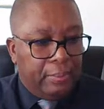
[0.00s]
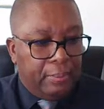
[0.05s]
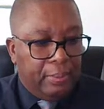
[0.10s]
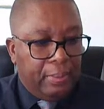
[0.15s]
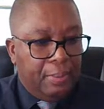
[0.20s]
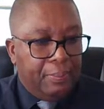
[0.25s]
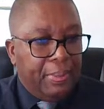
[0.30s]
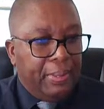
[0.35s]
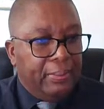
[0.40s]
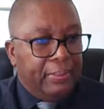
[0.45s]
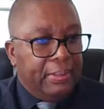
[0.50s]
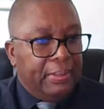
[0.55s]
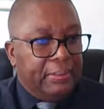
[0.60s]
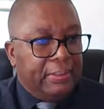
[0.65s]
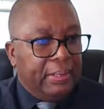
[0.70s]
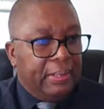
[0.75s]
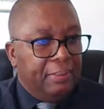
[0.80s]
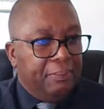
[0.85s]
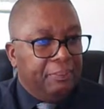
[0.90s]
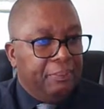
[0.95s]
Sorry about
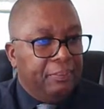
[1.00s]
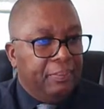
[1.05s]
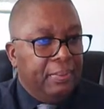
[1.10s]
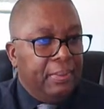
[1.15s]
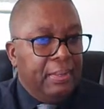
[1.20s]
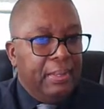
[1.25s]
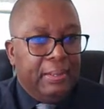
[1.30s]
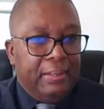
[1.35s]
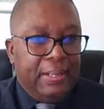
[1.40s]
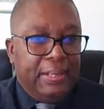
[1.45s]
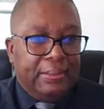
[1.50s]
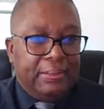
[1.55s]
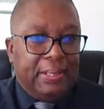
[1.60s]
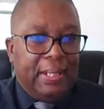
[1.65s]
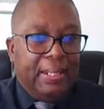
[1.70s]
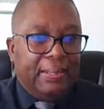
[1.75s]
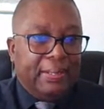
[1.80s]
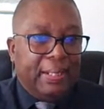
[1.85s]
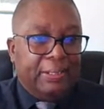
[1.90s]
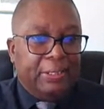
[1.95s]
this. Um, these
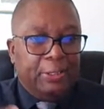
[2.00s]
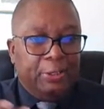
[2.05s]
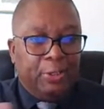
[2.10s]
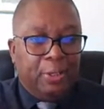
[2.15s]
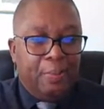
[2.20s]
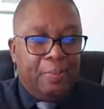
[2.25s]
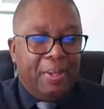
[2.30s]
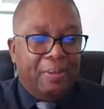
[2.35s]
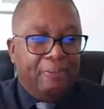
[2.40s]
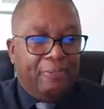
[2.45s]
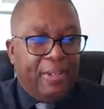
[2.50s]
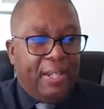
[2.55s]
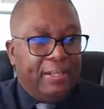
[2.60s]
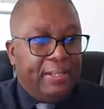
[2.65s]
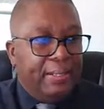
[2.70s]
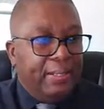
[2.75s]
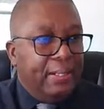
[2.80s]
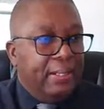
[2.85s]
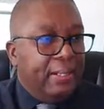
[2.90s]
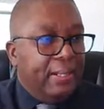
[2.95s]
slides actually should have been
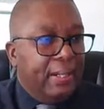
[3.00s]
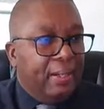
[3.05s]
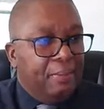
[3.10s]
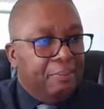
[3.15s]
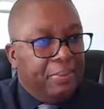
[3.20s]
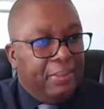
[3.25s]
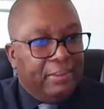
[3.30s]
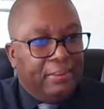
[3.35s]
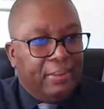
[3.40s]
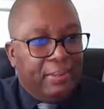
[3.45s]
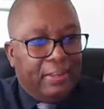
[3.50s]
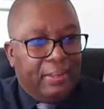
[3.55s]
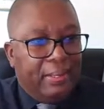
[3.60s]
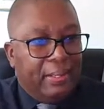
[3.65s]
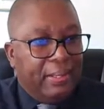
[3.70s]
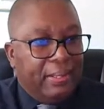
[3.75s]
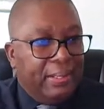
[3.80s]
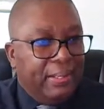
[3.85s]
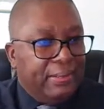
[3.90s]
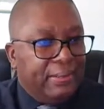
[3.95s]
fading in and out, but
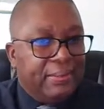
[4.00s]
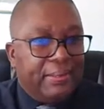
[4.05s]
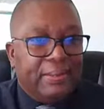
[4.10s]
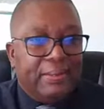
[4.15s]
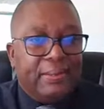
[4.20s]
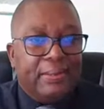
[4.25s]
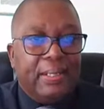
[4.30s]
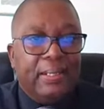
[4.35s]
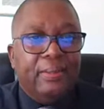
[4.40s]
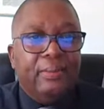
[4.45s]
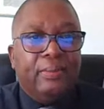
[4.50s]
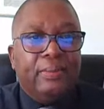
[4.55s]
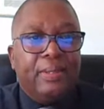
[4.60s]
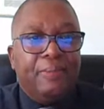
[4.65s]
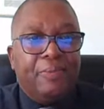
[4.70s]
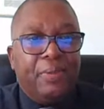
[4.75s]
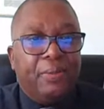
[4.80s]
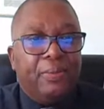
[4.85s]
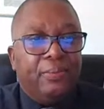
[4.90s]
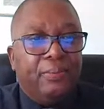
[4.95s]
I, I guess it's a little
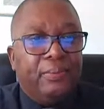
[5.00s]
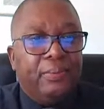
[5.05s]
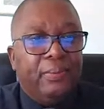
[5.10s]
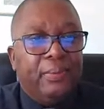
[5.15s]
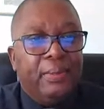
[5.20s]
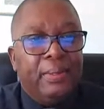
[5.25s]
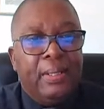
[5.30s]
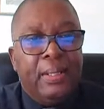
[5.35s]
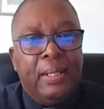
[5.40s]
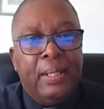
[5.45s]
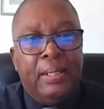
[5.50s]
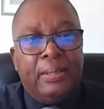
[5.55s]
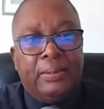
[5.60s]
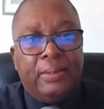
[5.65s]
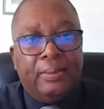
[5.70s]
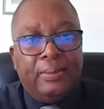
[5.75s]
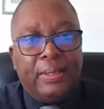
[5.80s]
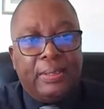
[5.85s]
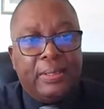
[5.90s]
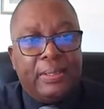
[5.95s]
difficult.
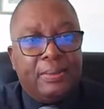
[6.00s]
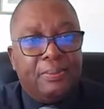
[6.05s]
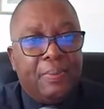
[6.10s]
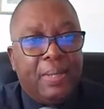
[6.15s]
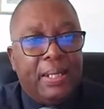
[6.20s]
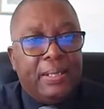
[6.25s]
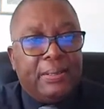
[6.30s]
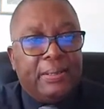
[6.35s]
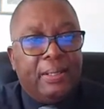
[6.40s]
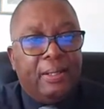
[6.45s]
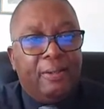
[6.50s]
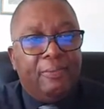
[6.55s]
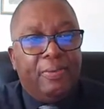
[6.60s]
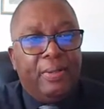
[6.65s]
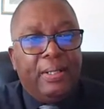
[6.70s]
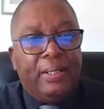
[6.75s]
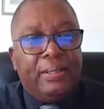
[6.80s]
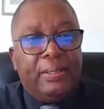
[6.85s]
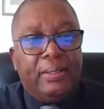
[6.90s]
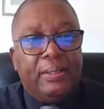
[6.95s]
So this is myself
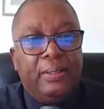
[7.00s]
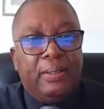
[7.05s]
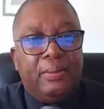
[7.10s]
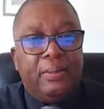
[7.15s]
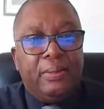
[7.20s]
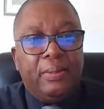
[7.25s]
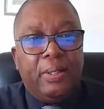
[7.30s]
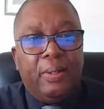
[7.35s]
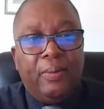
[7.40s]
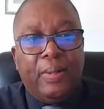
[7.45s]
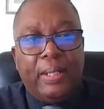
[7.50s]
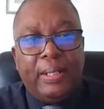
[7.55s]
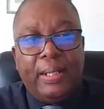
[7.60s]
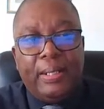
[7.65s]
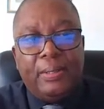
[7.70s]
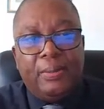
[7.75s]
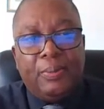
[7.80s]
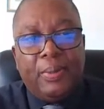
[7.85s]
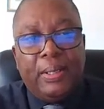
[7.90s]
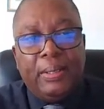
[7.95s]
and Johan
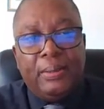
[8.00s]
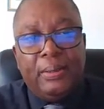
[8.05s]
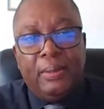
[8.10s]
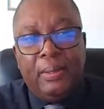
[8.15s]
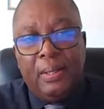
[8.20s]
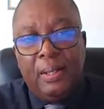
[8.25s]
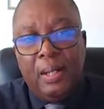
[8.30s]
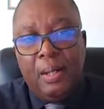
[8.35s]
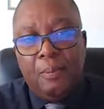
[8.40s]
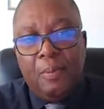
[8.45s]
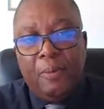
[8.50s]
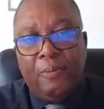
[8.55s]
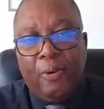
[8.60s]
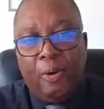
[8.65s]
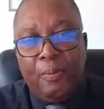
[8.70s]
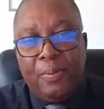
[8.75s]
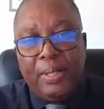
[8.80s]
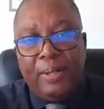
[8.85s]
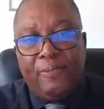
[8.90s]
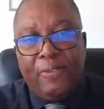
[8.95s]
Antoine
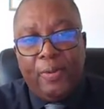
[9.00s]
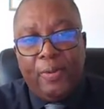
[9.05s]
performing